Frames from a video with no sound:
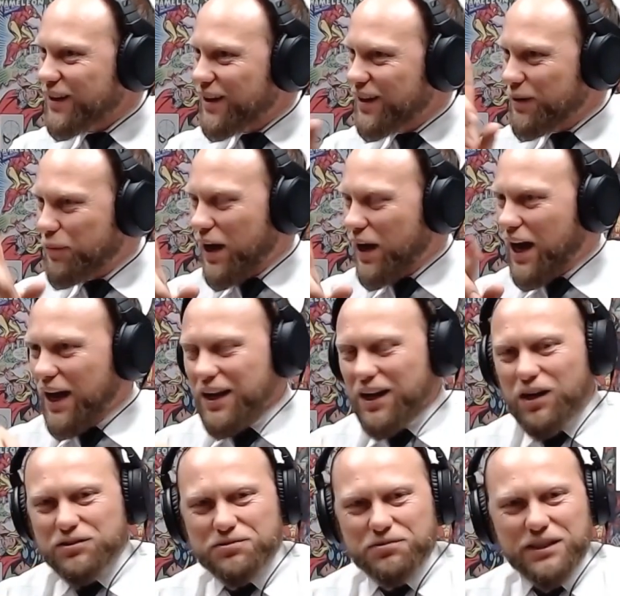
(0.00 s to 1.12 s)
but I
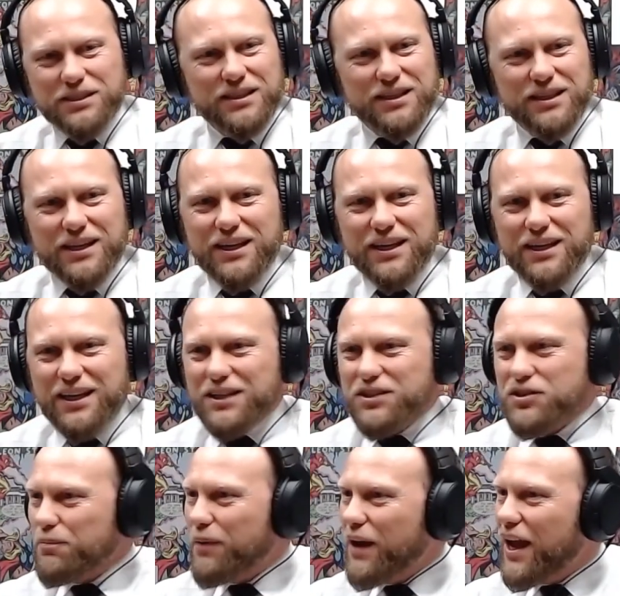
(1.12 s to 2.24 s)
was recently in
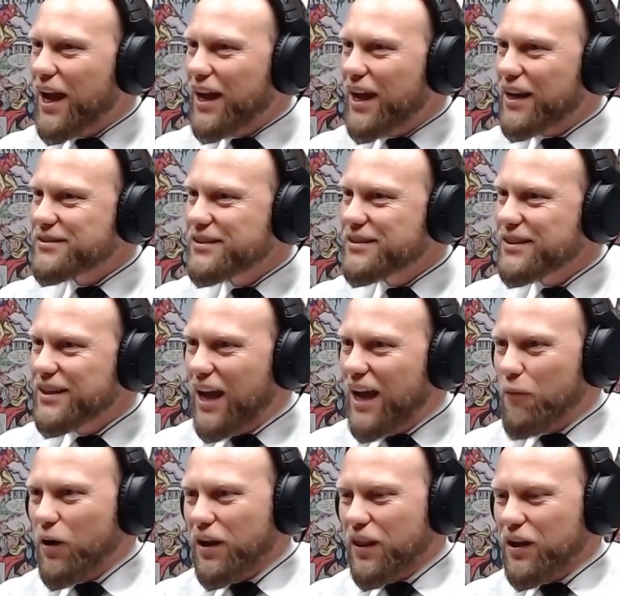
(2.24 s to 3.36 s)
Japan,
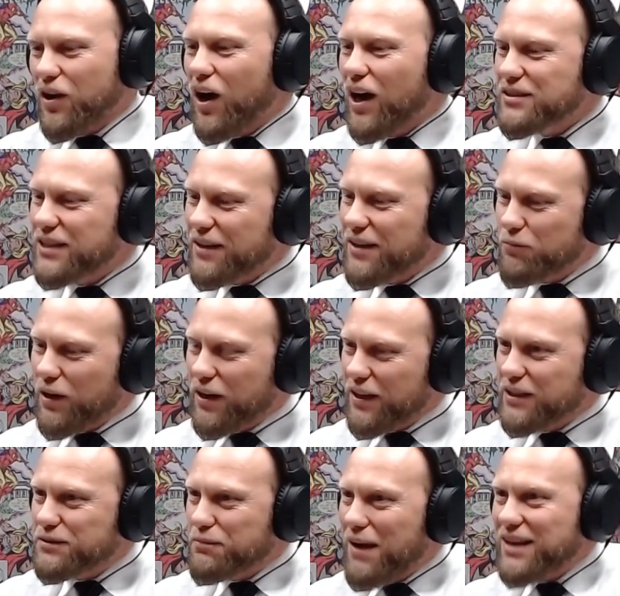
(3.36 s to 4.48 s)
and one of the guys had one of
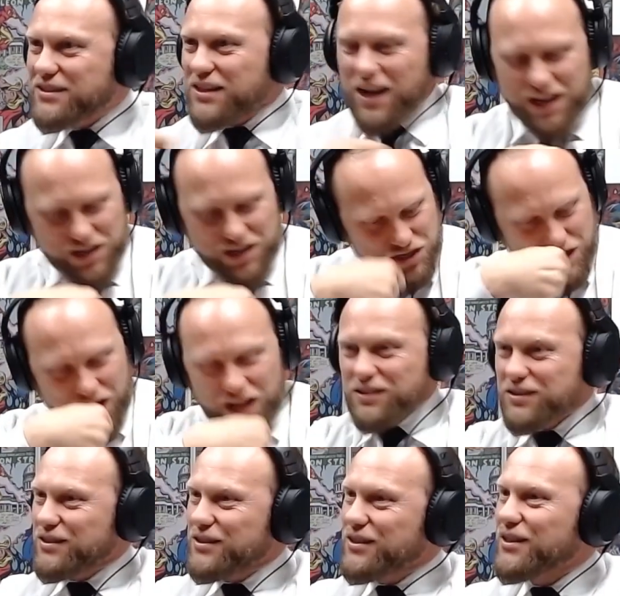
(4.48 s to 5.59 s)
these massage
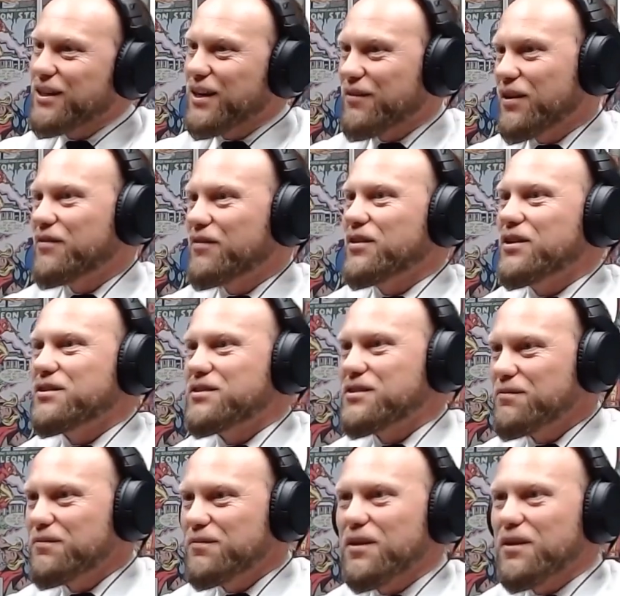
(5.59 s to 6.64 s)
guns. Have you ever used them? They're